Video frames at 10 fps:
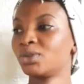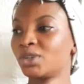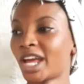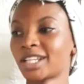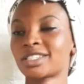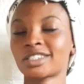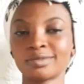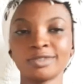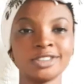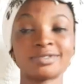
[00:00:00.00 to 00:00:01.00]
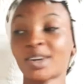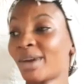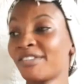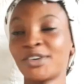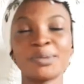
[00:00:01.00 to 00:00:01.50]
You get? We
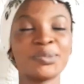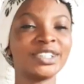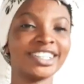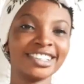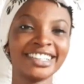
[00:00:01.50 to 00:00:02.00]
have a role model.